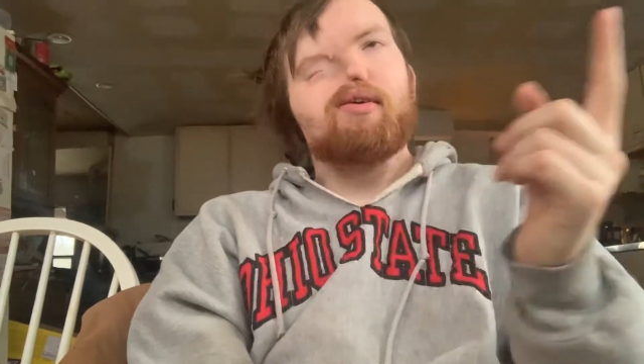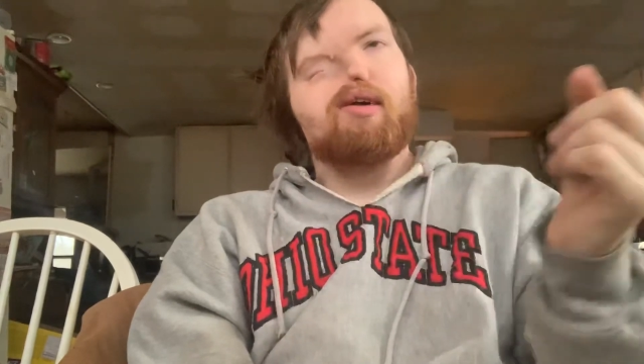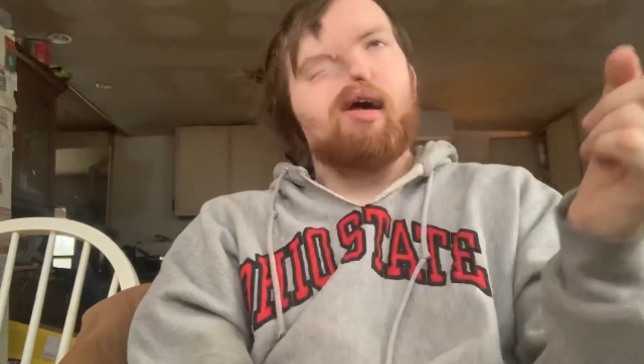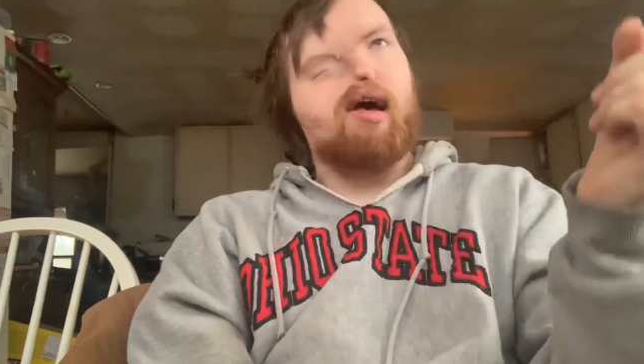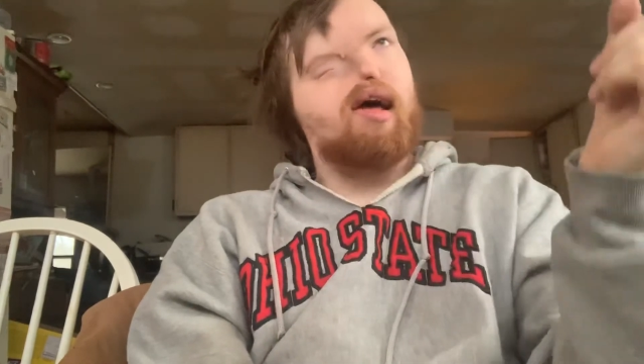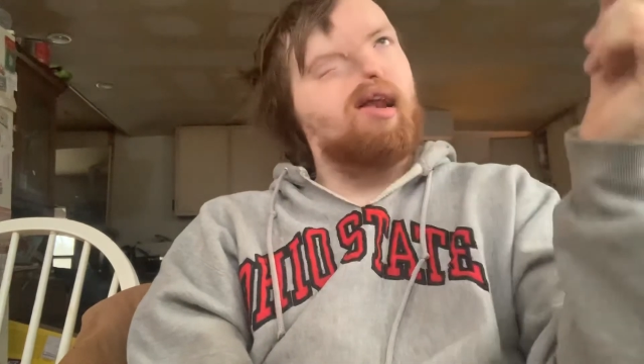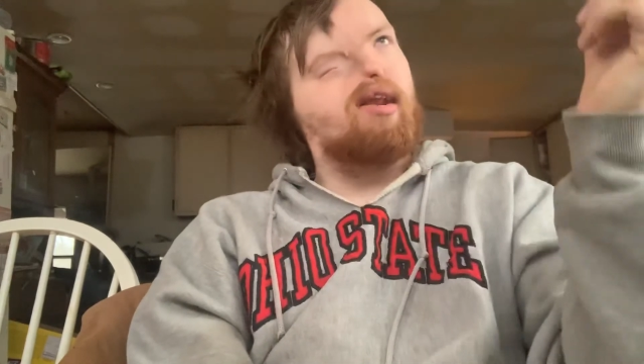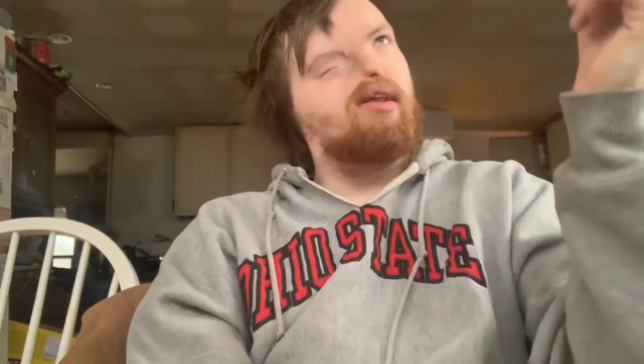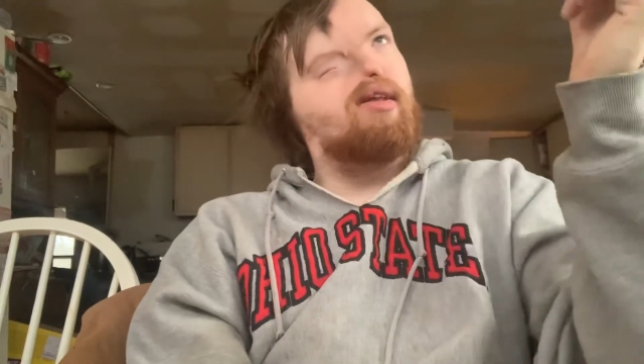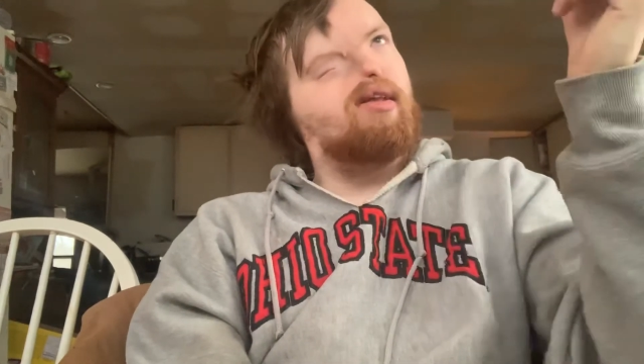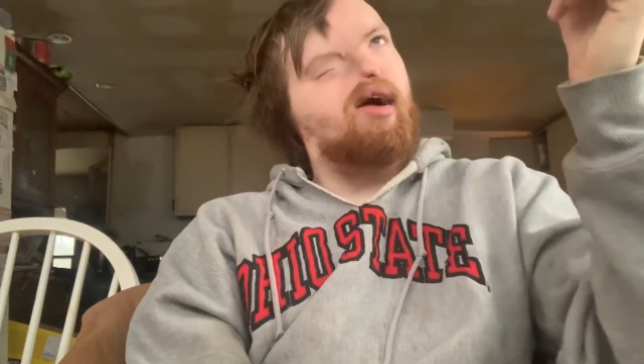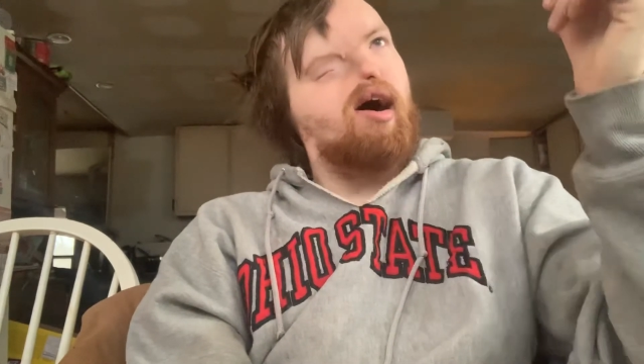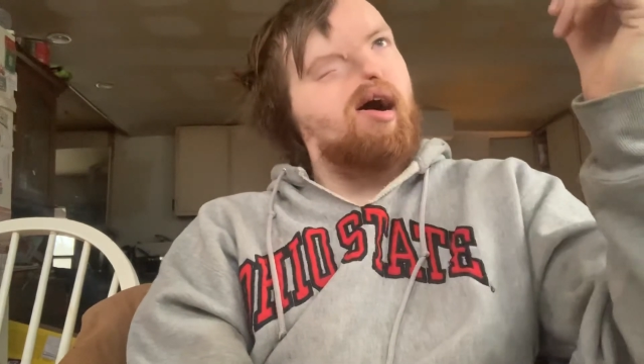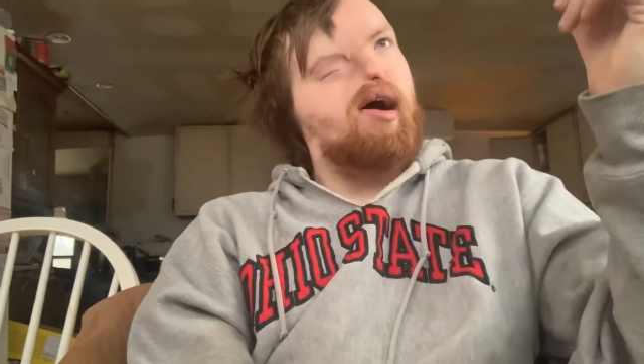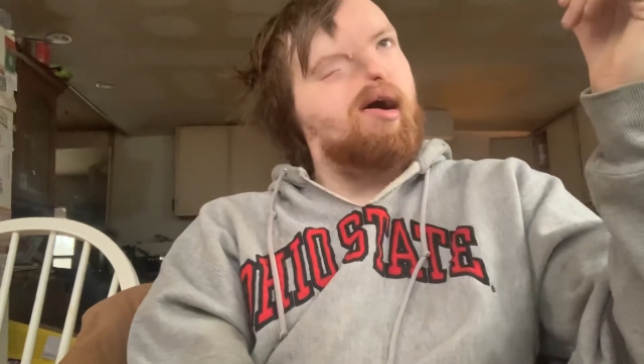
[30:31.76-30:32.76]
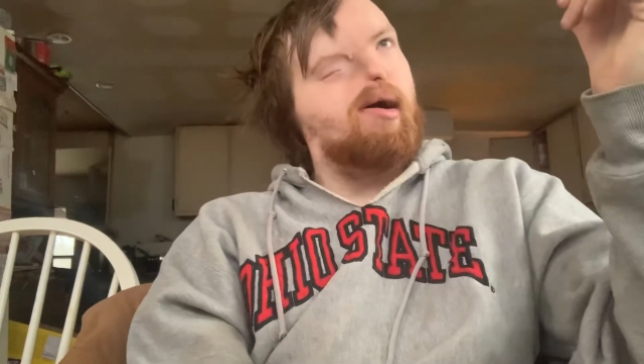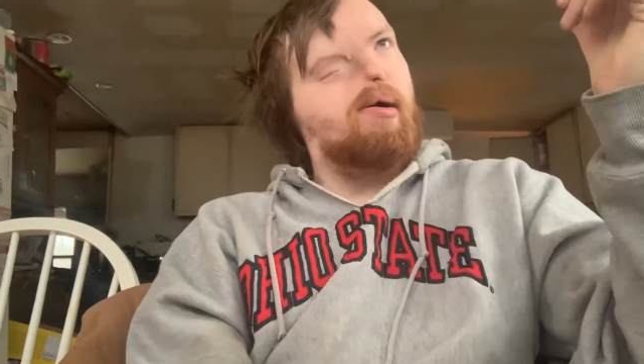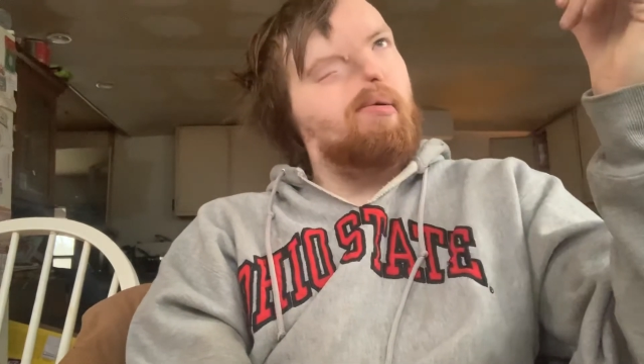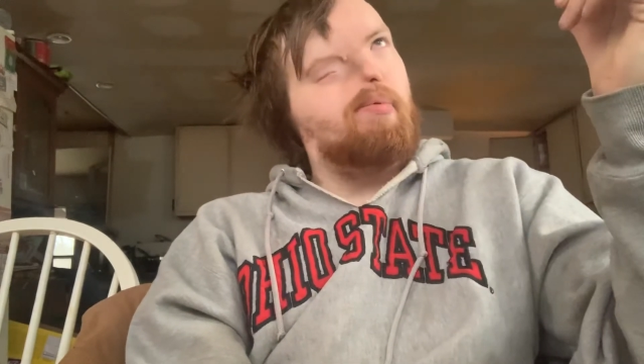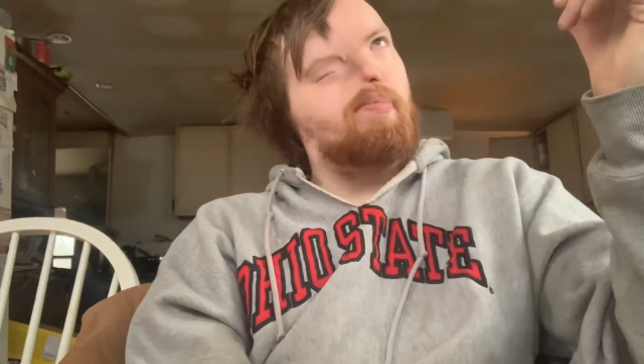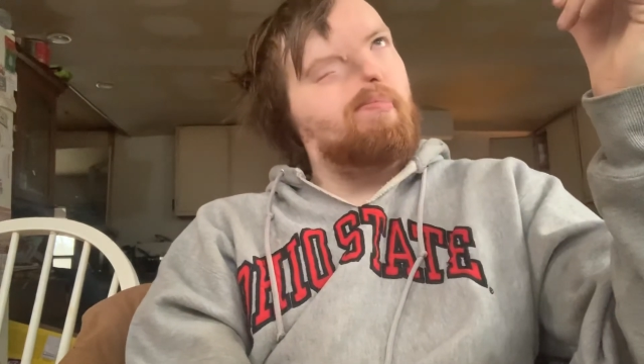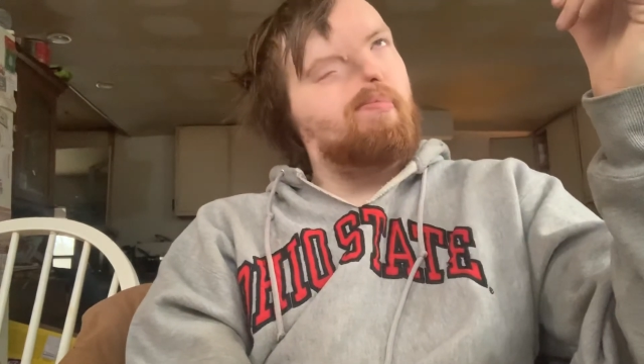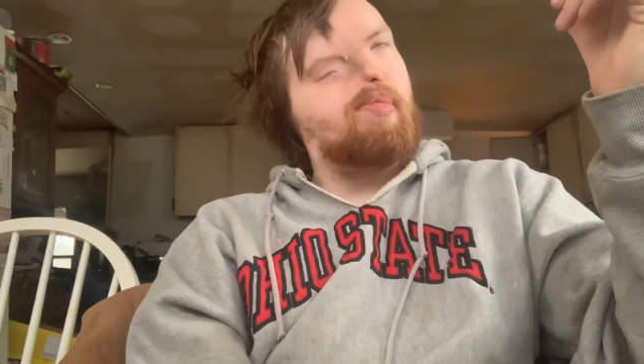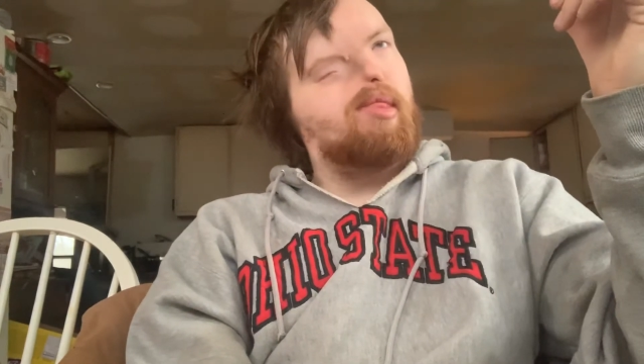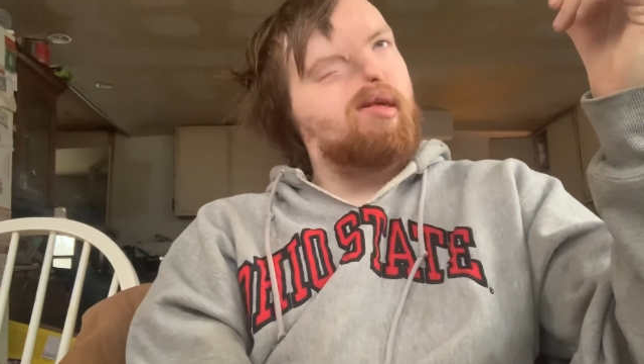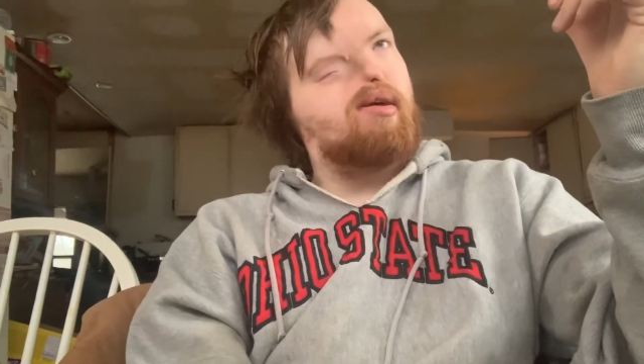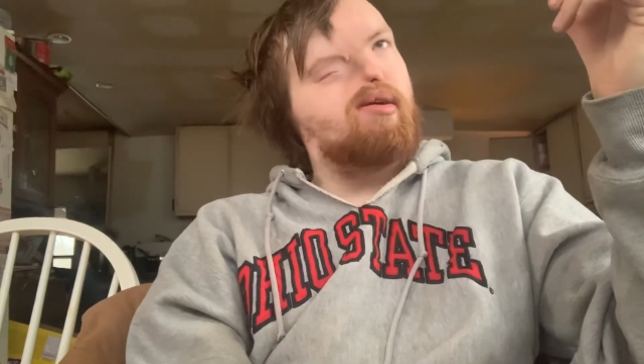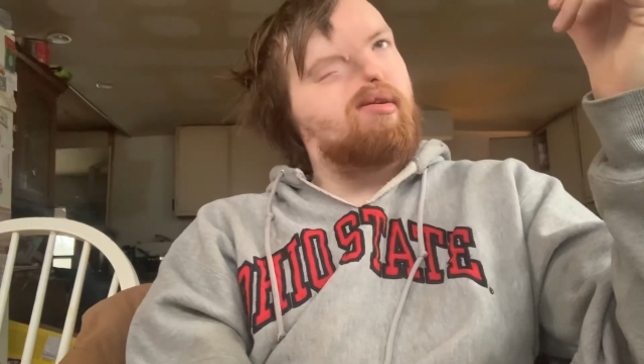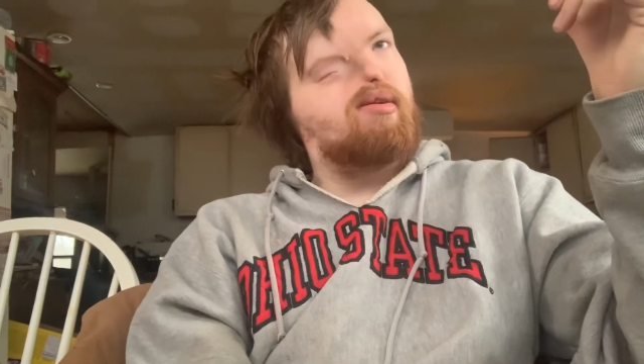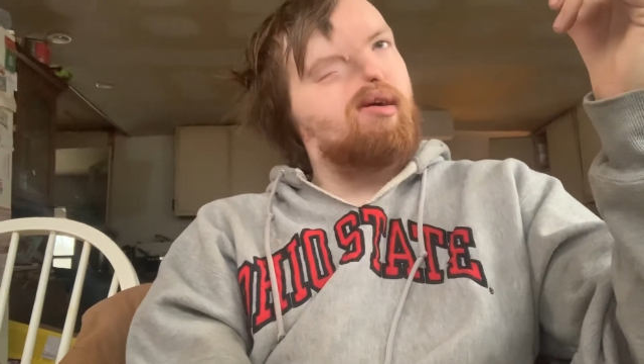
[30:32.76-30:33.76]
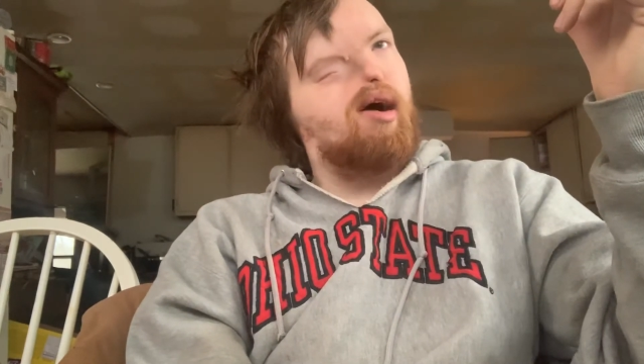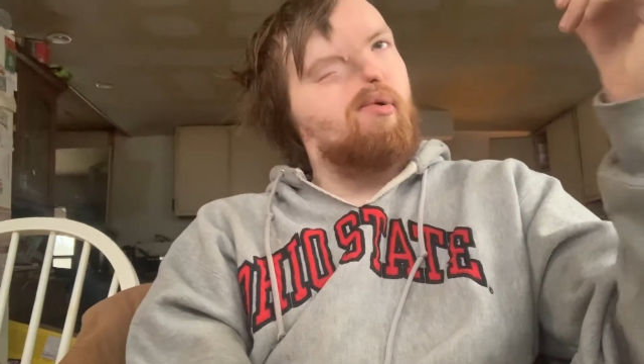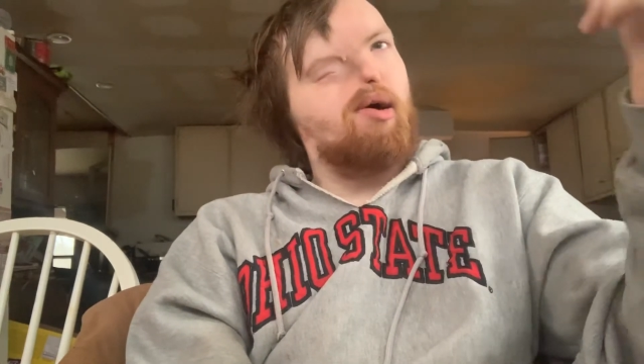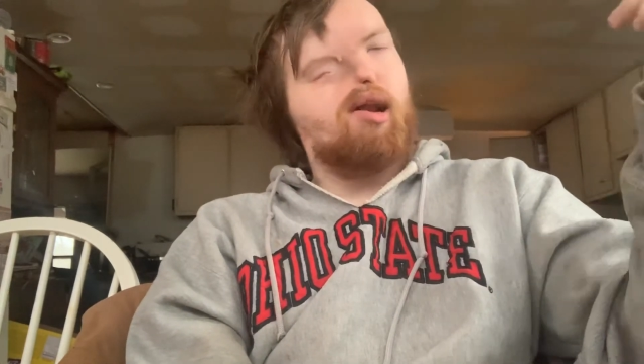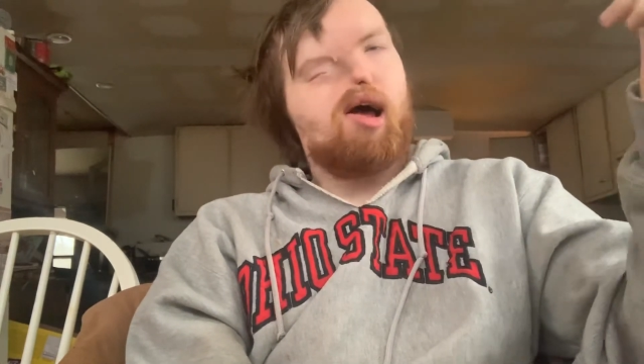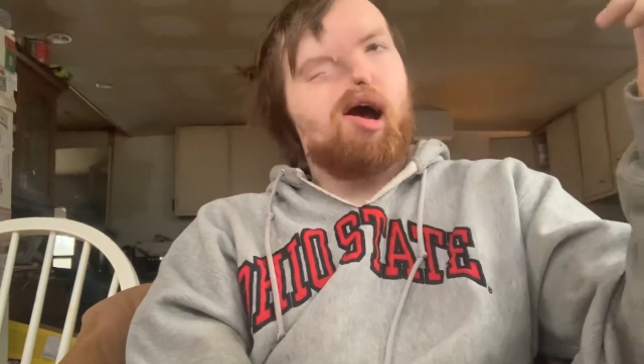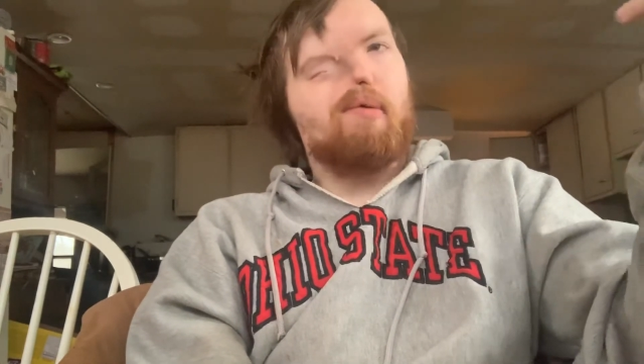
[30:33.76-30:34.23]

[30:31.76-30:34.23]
And I wonder